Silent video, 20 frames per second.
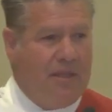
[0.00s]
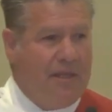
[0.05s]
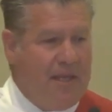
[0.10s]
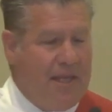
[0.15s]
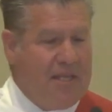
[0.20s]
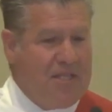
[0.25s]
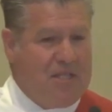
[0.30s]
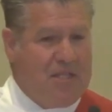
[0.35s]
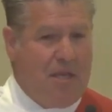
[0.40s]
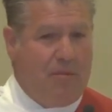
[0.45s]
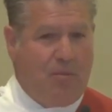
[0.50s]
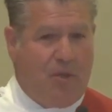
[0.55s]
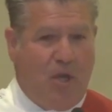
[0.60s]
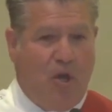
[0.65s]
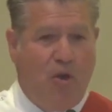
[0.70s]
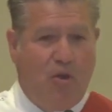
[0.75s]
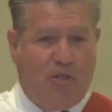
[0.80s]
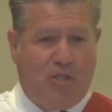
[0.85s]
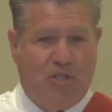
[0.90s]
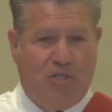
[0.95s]
And some
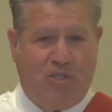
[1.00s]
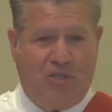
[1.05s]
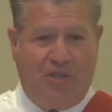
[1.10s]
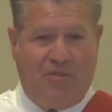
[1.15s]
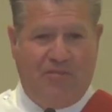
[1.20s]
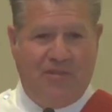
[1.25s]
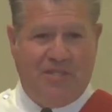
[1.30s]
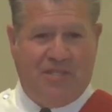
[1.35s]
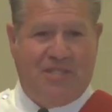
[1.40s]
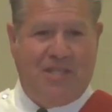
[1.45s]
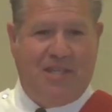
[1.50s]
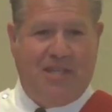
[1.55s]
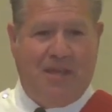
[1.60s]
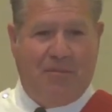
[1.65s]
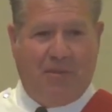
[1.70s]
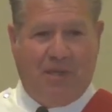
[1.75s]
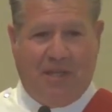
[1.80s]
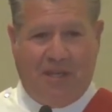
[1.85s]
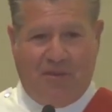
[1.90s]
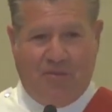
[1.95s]
coaches, you even see them
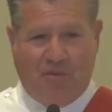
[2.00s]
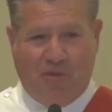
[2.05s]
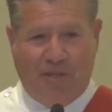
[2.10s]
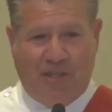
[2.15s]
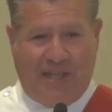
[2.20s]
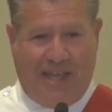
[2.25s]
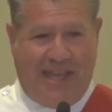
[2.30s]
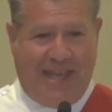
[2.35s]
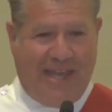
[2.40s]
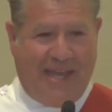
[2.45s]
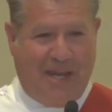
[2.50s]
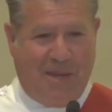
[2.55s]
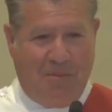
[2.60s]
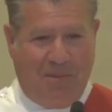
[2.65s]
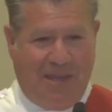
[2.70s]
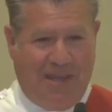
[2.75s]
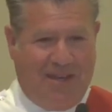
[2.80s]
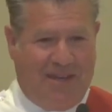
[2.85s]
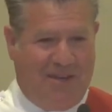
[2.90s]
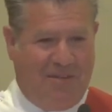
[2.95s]
getting really
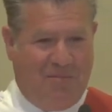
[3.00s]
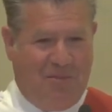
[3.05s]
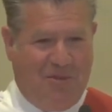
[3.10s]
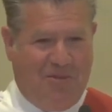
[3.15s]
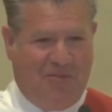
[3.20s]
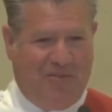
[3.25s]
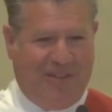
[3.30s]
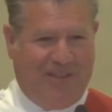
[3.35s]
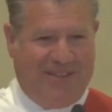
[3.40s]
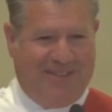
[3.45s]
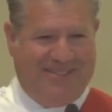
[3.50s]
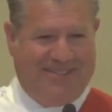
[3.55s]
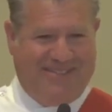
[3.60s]
animated and moving.